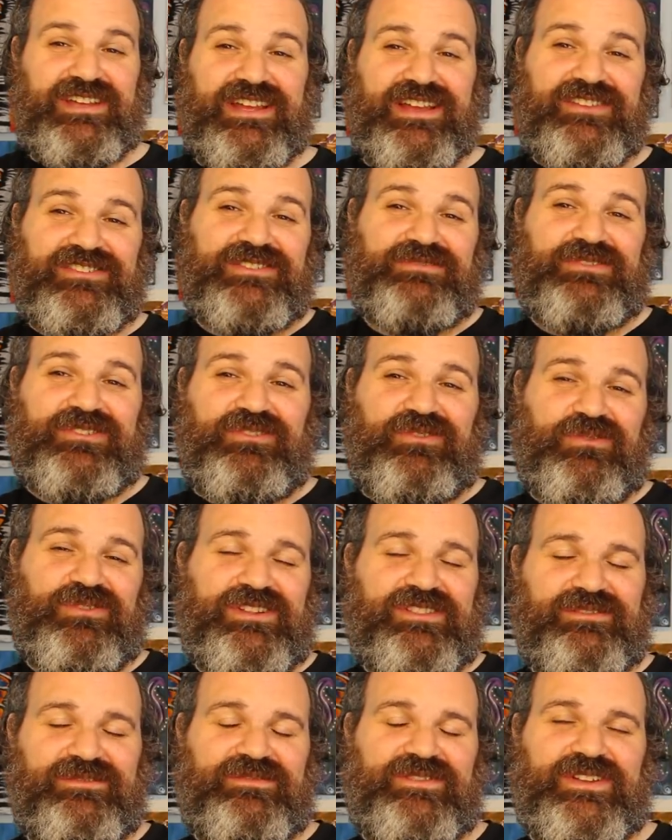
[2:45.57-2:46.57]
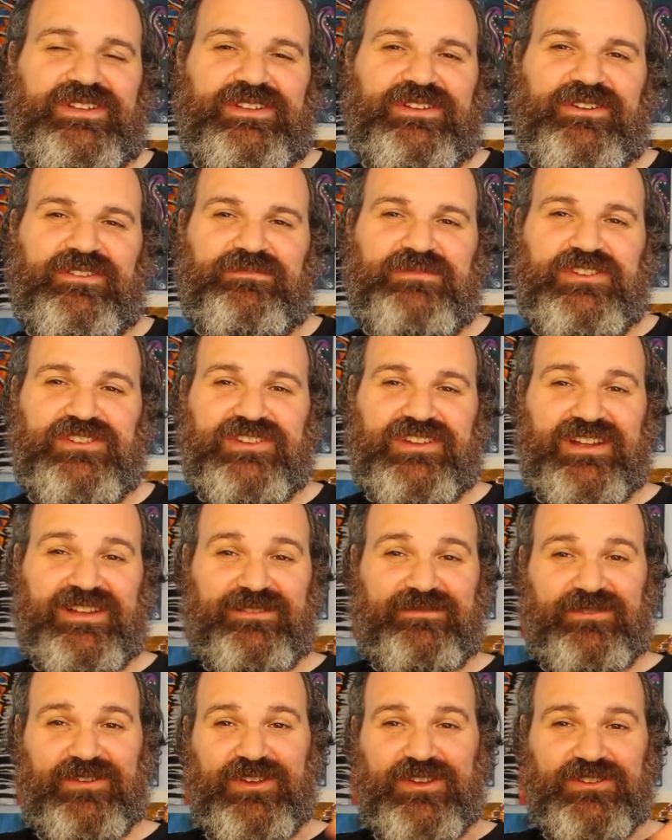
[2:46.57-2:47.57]
I actually recorded a video of me kind
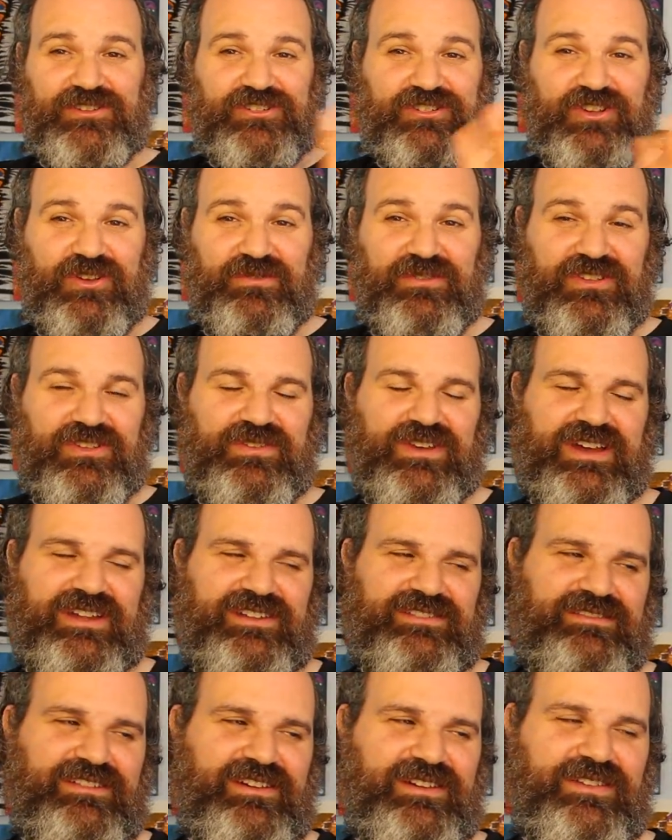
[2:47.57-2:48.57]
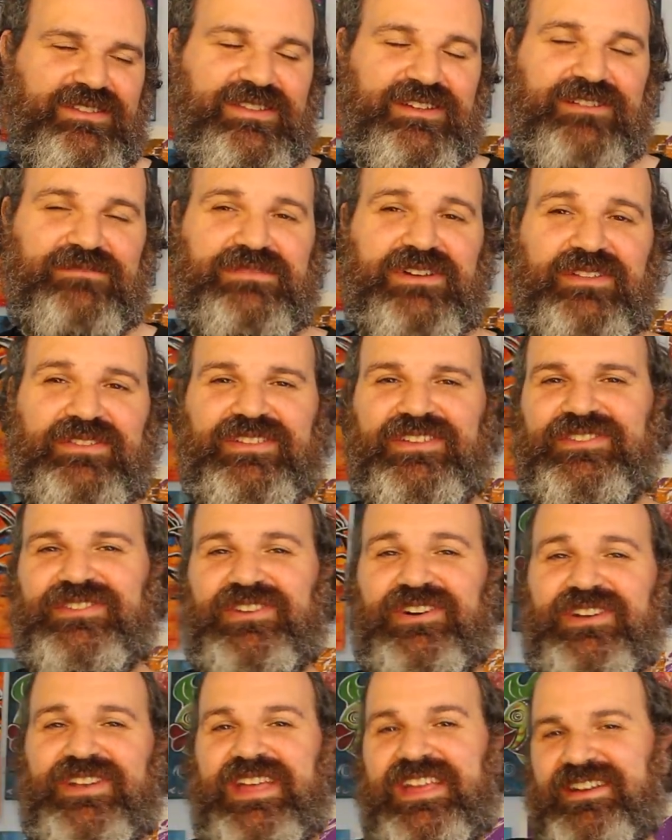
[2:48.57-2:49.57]
of showing you how to uh, think about this
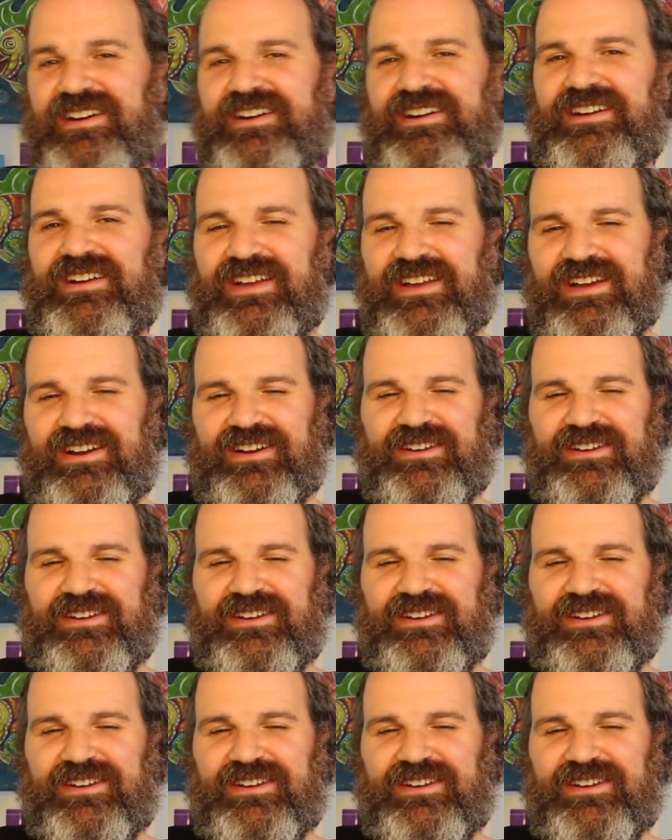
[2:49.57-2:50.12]
on a uh,